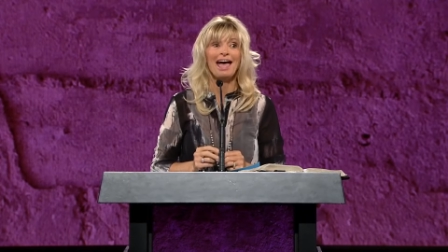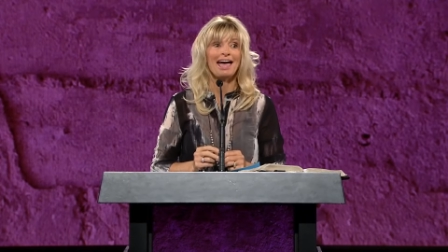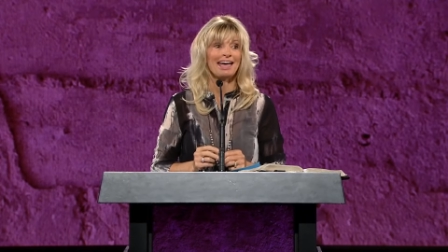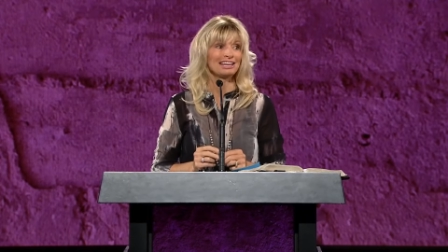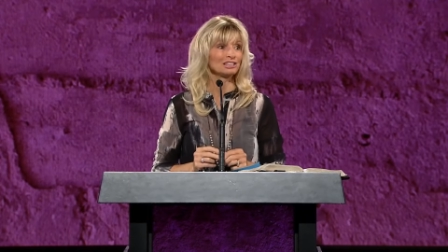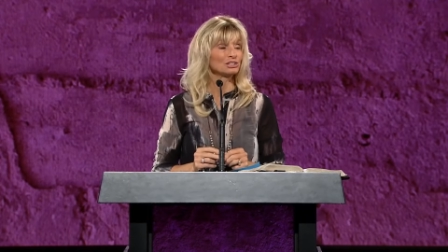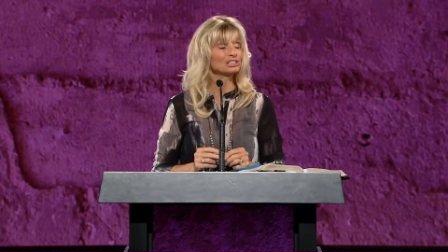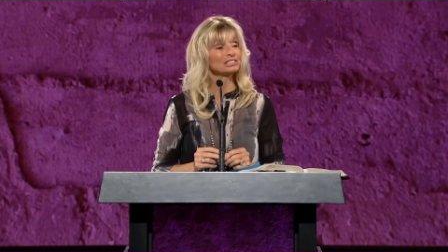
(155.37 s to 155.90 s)

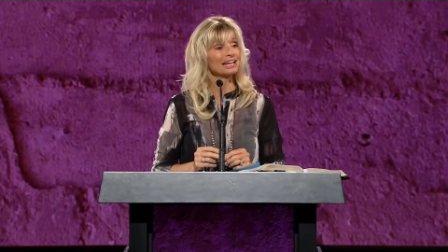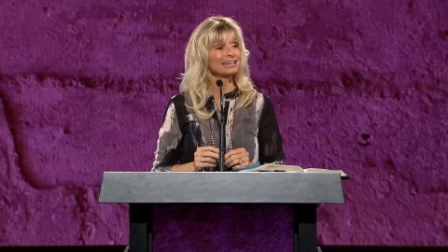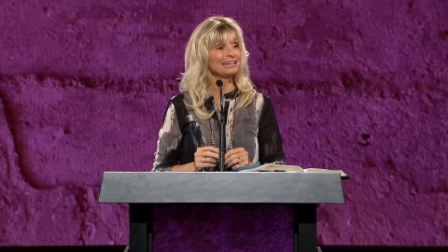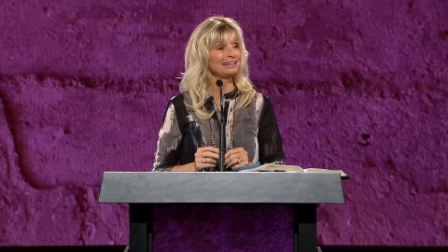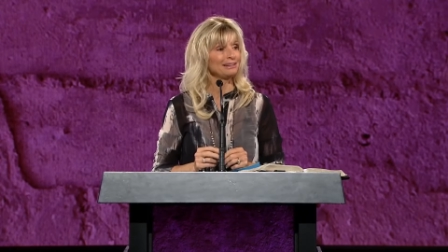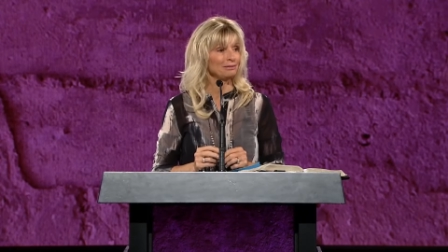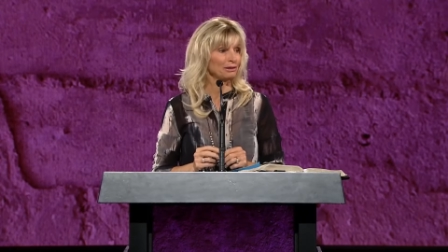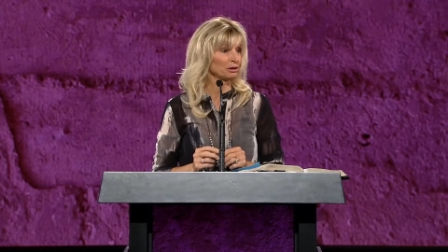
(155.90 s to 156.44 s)
It looked like it
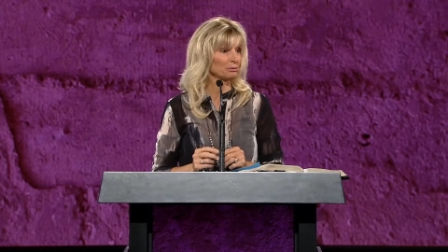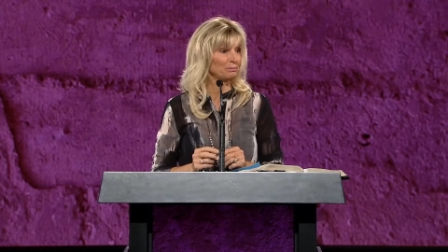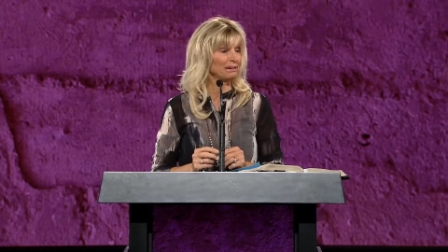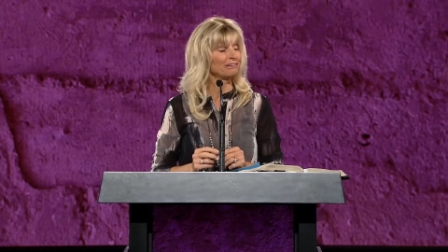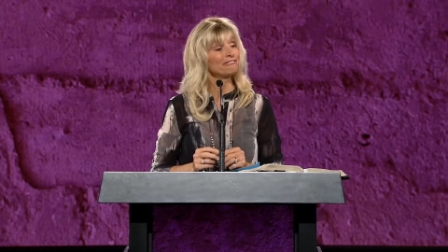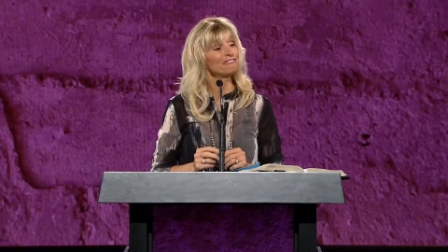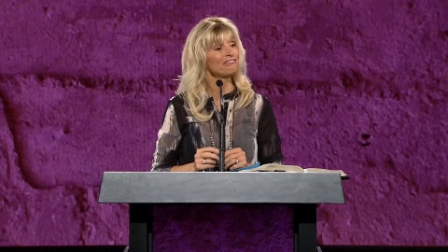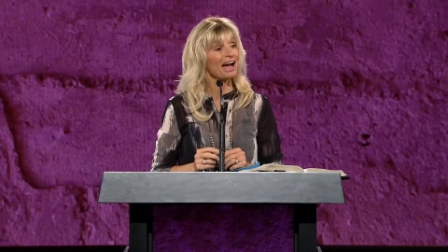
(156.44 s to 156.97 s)
had, there had been
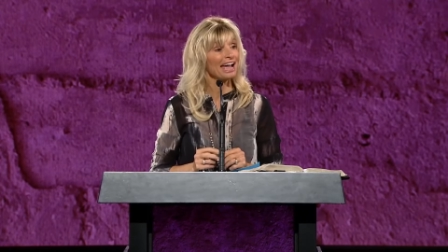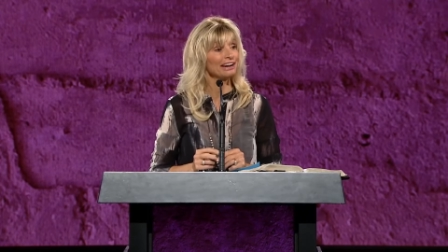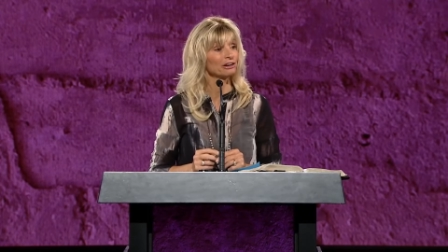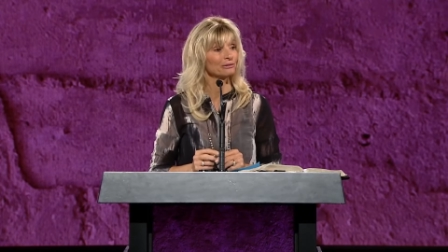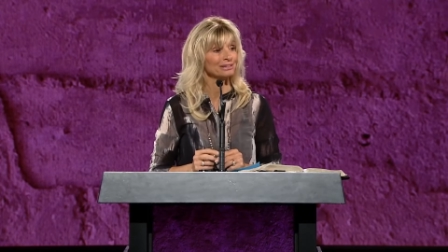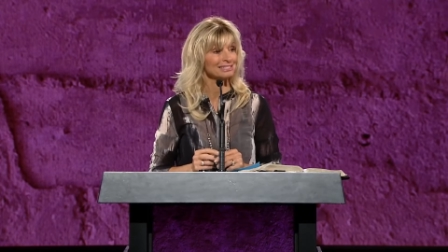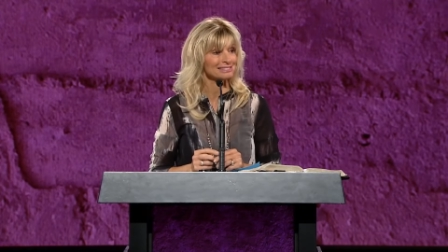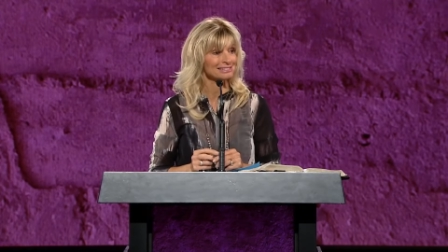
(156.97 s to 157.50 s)
a fire
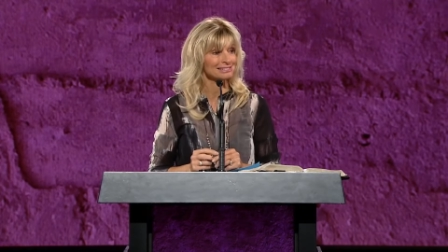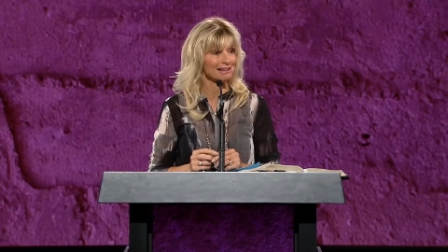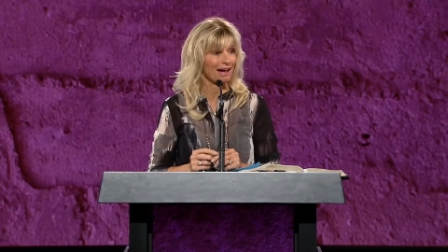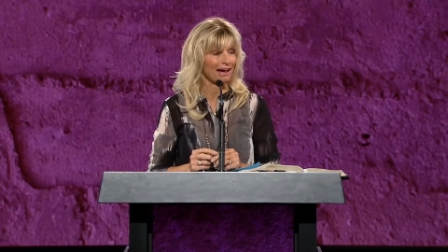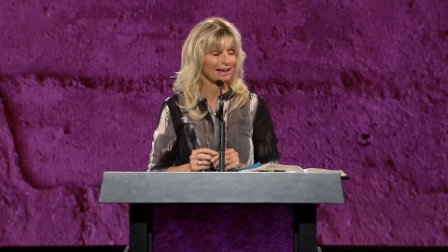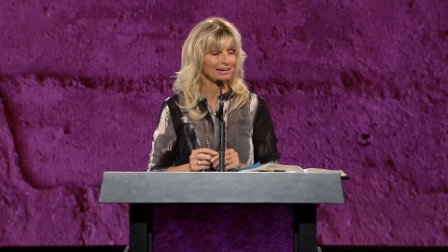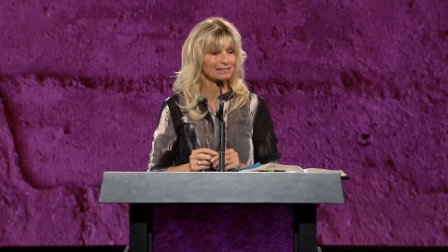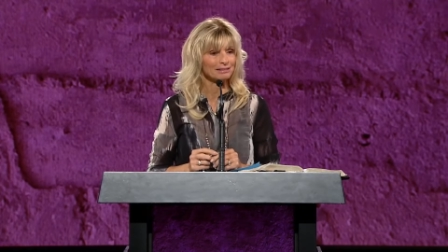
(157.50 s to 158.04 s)

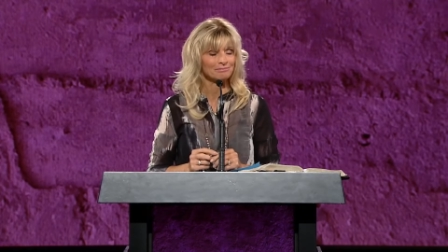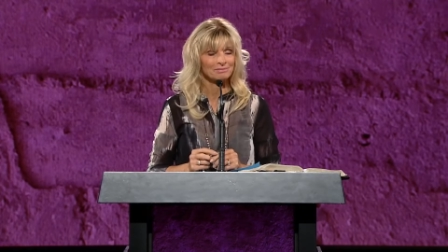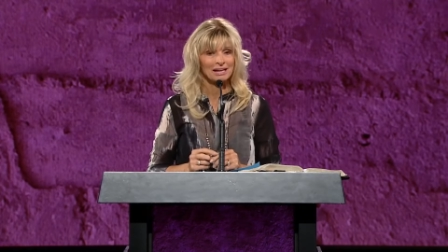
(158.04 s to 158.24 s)
inside.